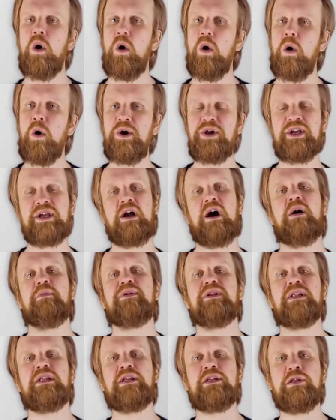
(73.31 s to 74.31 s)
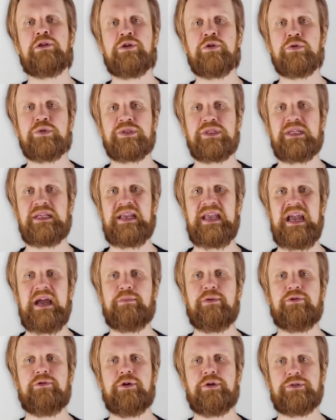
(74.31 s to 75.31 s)
or the commonly used
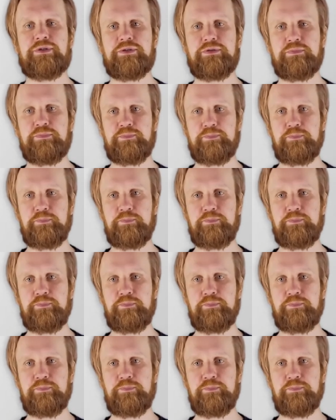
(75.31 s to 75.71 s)
Kerberos.